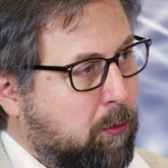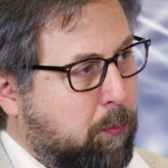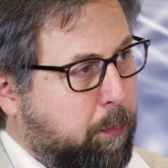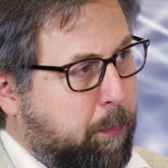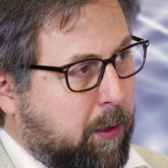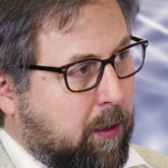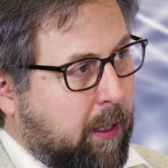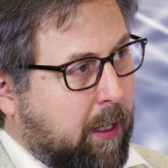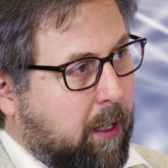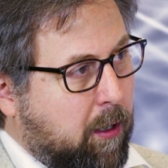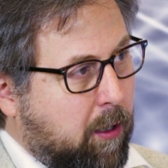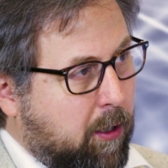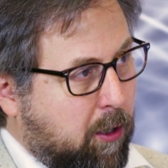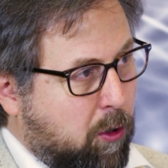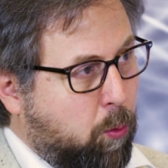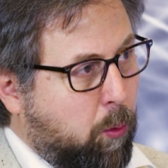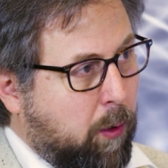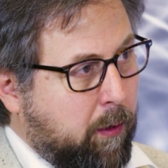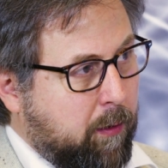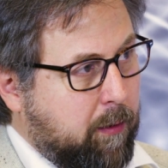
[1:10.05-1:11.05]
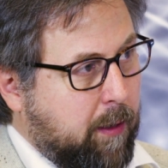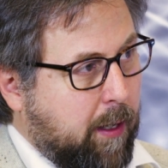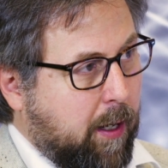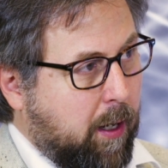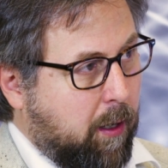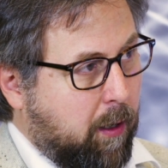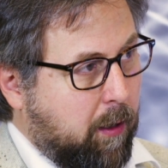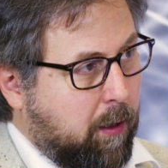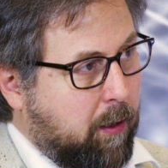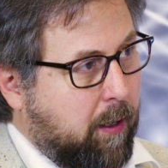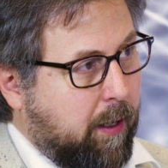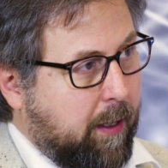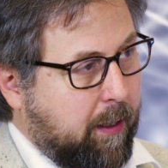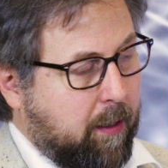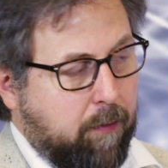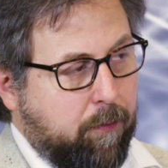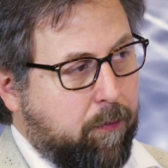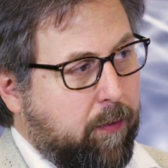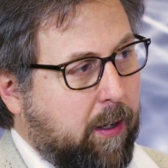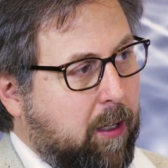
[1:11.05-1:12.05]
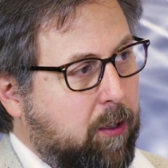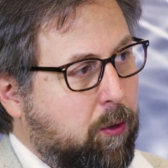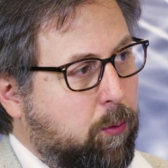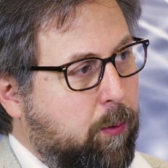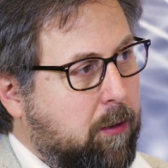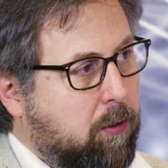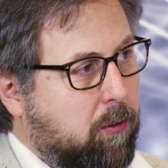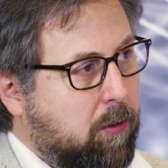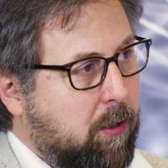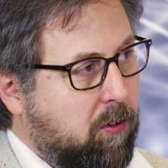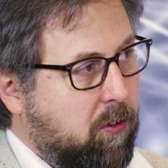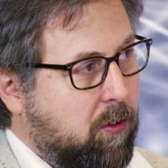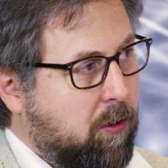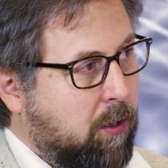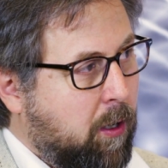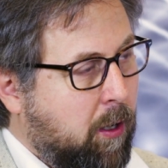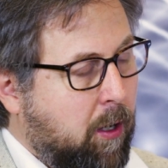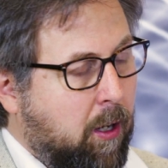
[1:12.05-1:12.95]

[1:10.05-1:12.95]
particular quantile like value at risk,